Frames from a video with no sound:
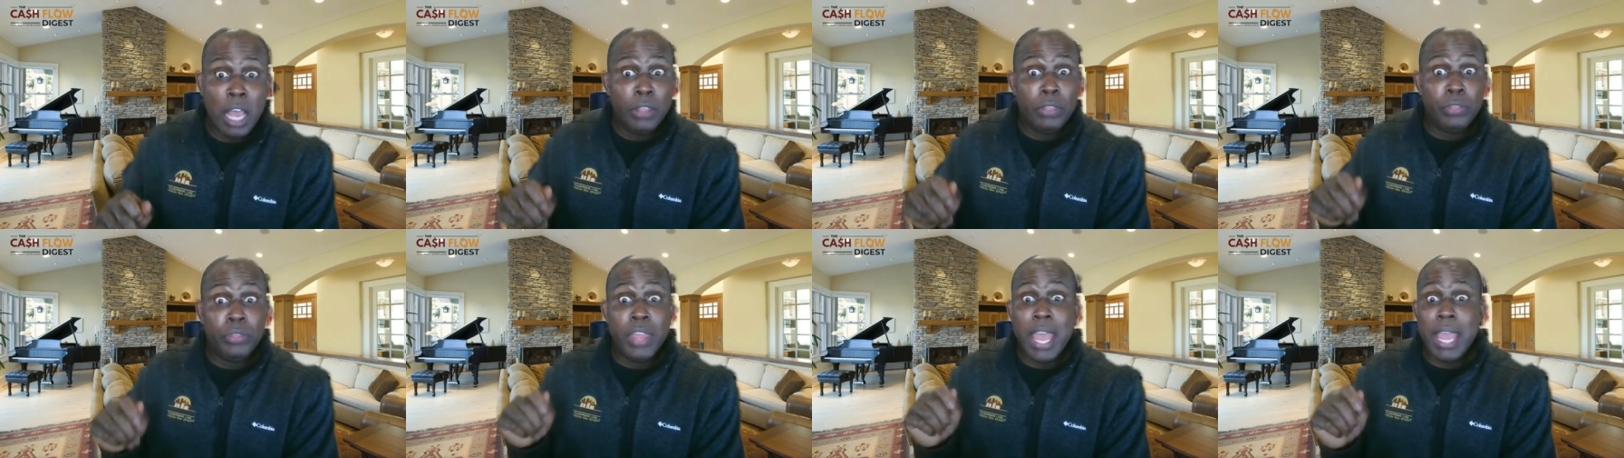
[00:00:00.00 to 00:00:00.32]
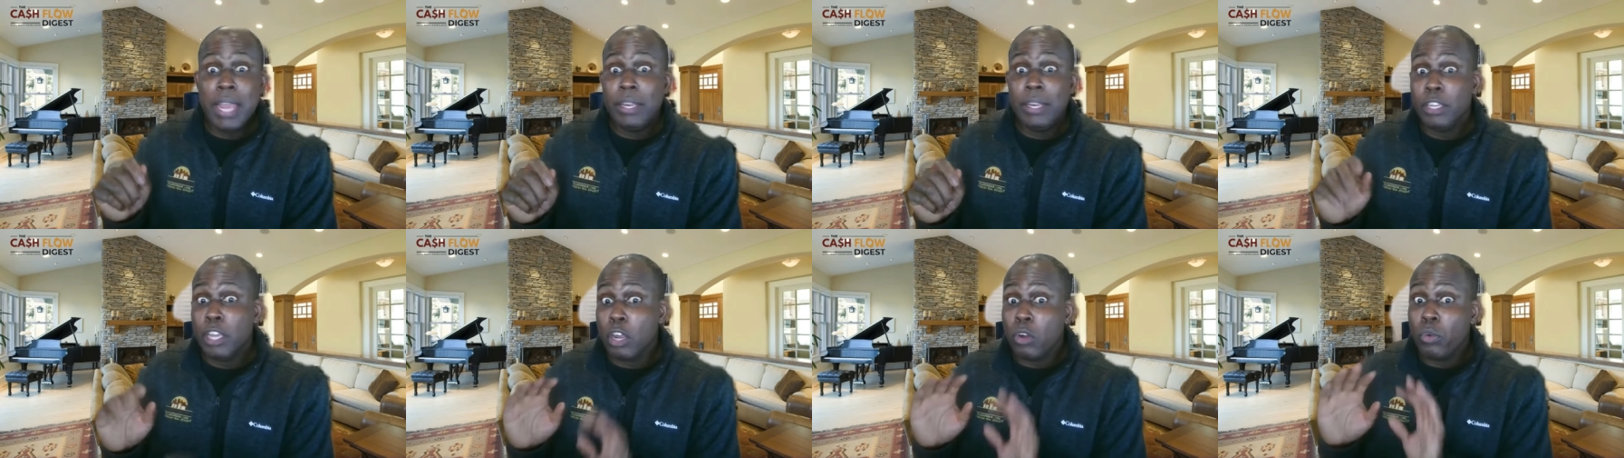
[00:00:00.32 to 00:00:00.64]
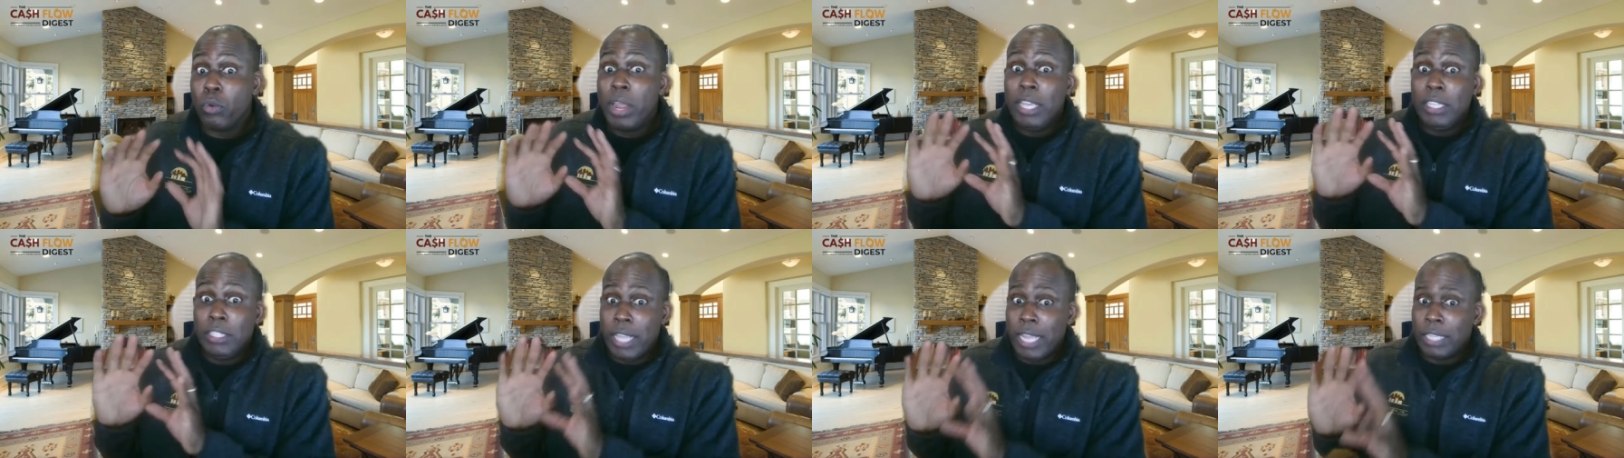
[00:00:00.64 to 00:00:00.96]
Then the
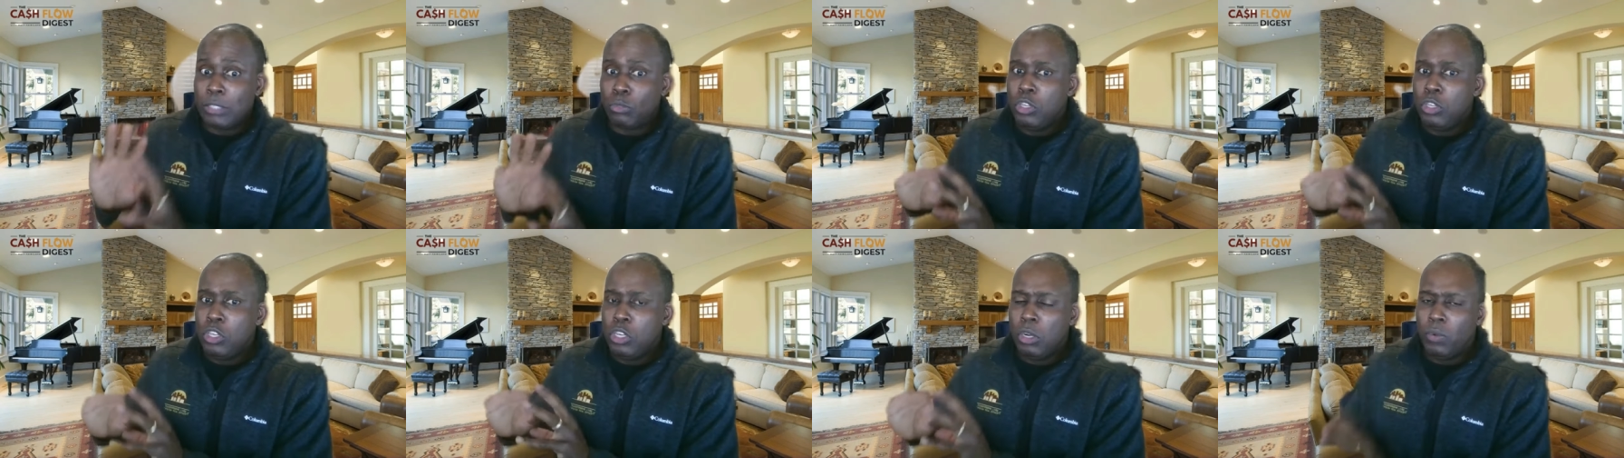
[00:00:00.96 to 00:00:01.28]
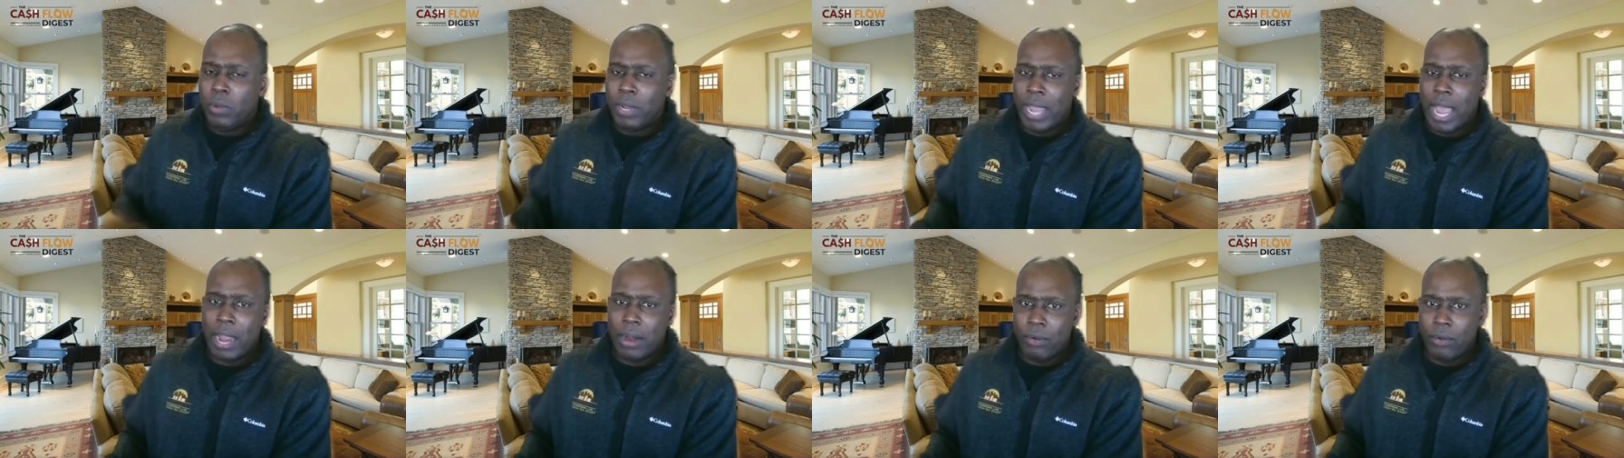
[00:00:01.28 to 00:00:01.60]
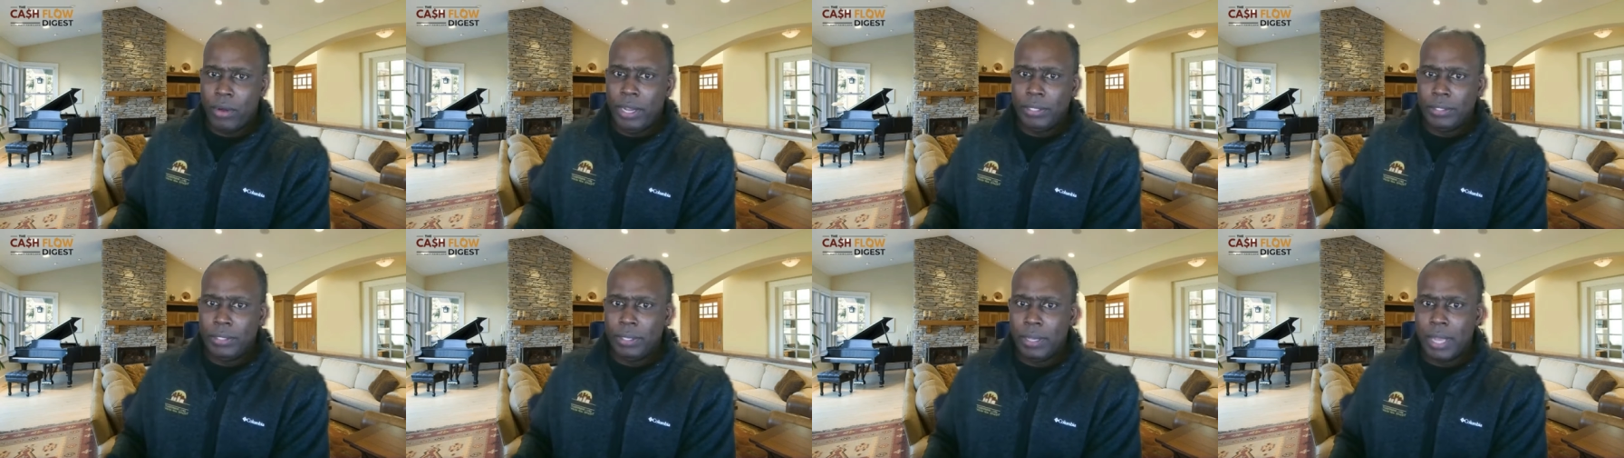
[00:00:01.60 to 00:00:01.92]
crazy that's when you know what got
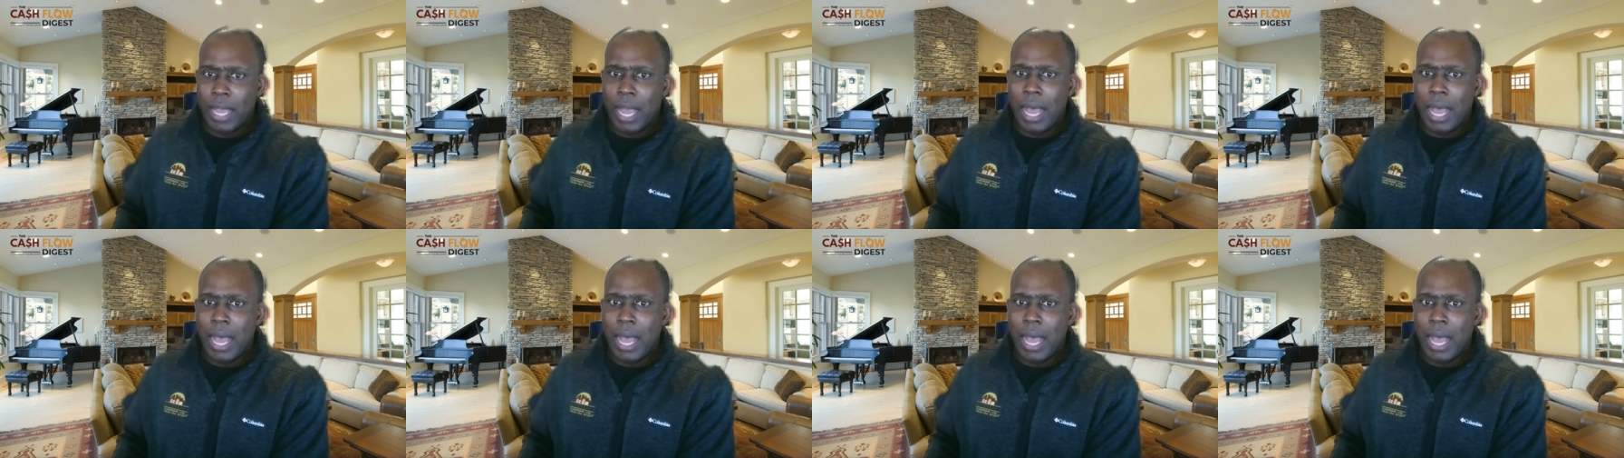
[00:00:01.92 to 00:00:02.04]
crazy.